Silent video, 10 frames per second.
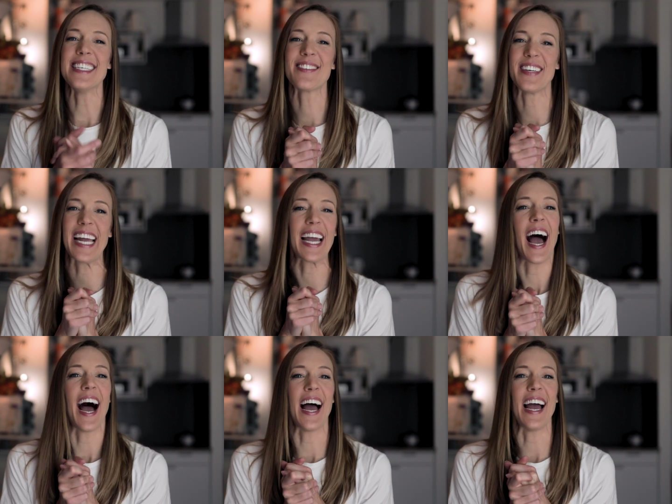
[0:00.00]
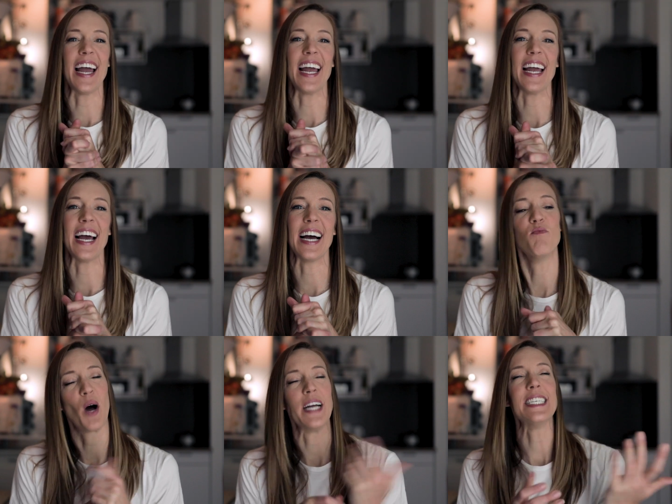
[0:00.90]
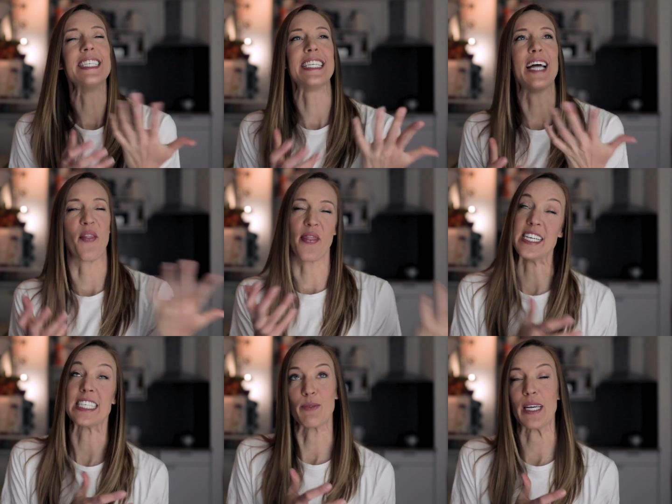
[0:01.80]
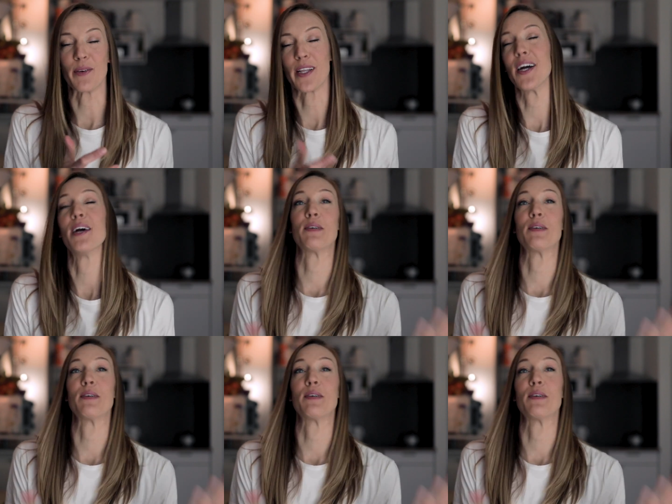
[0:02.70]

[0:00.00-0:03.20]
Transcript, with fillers: This week I, well I didn't sit down this week with her,